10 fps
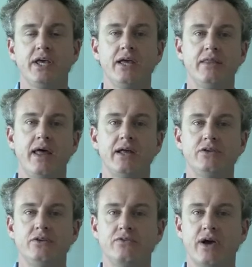in
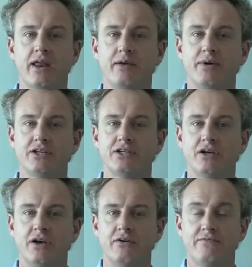that you've got a much
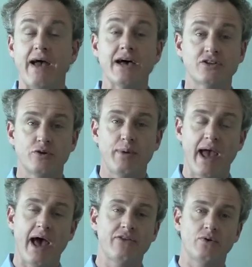faster
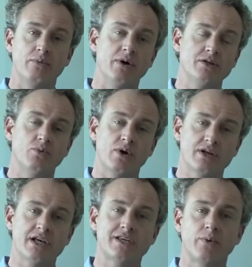path or a much more
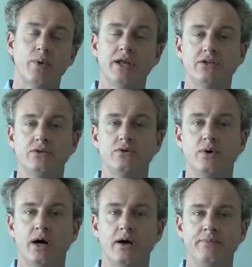accessible way
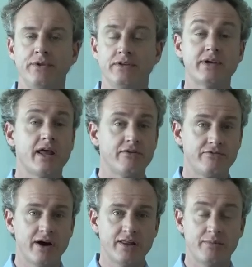to get in
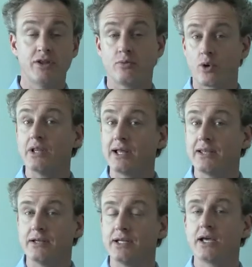front of them, and they're more
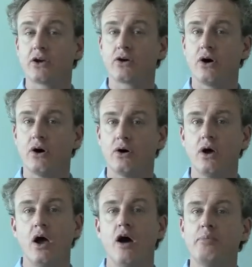likely to take your
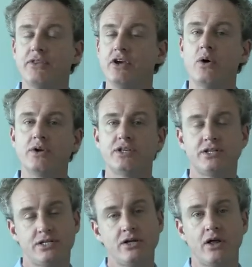call, but the onus
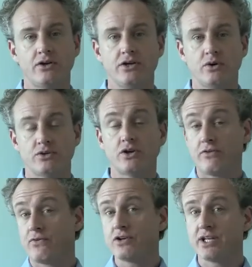is still on you. So
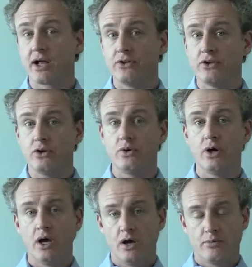the first thing I'll
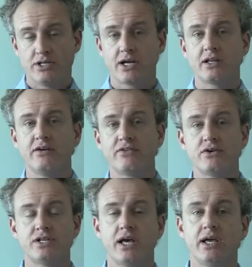do, particularly if
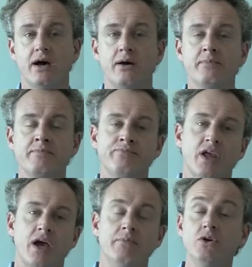there's a
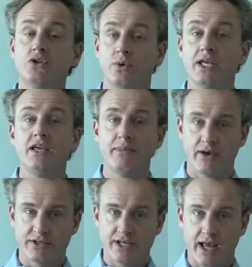mutual
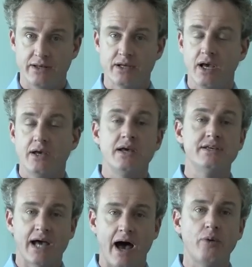email sent,
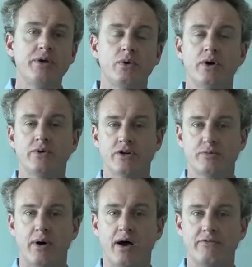is I'll be the one to
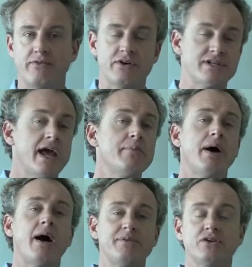respond first. Hey
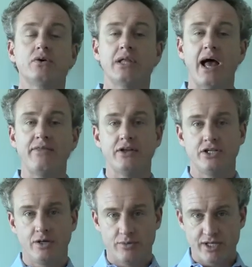Bob, so glad that
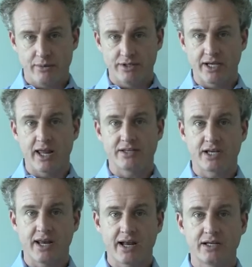Jim was able to get us
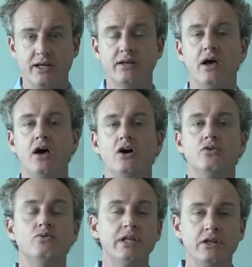connected.
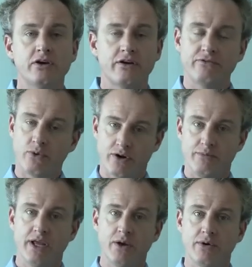Really looking forward to
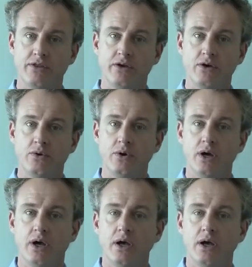meeting with you.